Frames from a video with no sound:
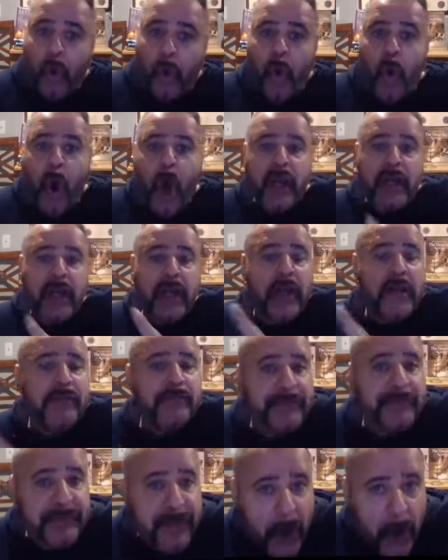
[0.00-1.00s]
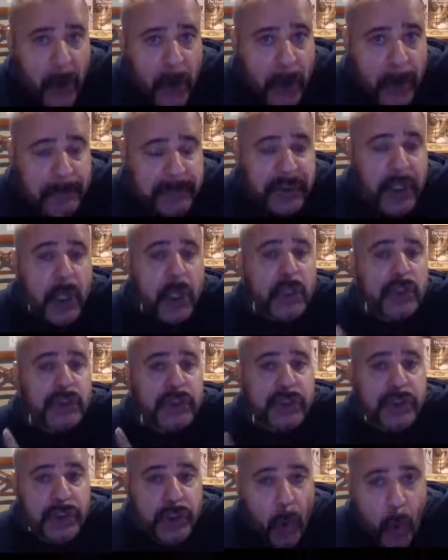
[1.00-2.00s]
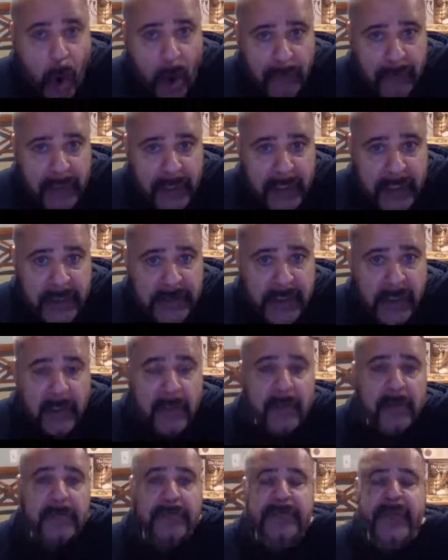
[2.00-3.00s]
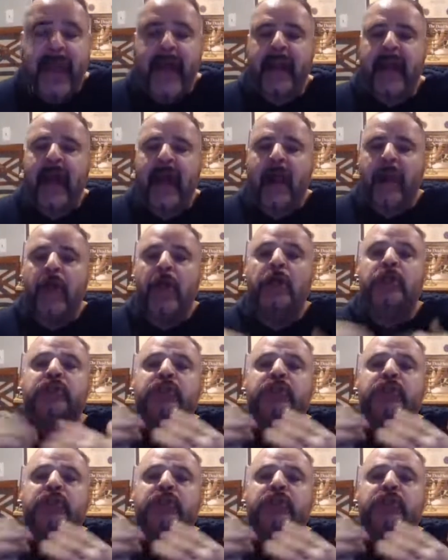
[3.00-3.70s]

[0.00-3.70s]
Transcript: or confirms stories that are